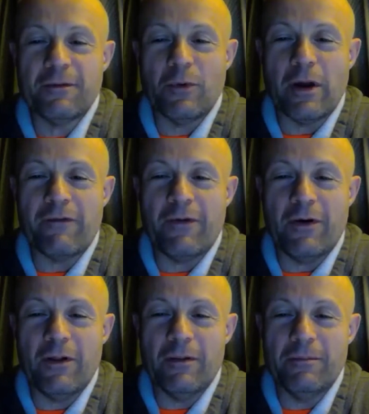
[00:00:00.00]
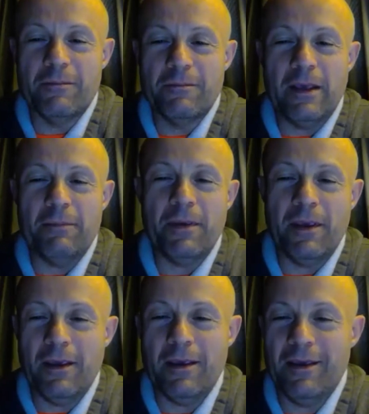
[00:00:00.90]
waterfall
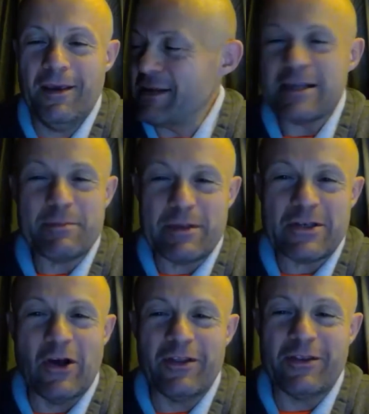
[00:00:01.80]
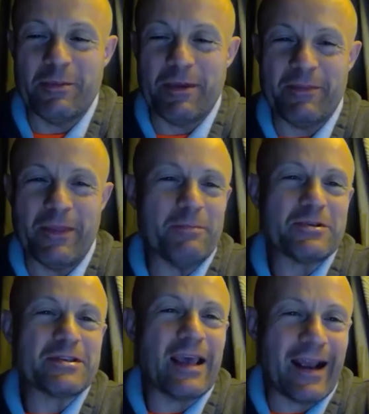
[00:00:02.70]
PMP salesmen sold it to me. No, I'm
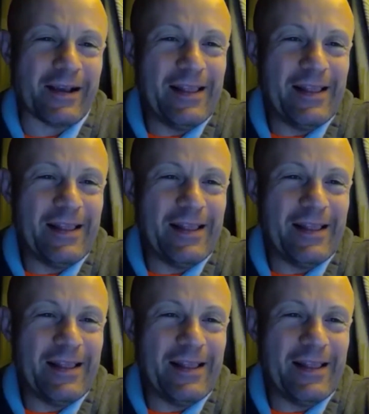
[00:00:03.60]
just kidding.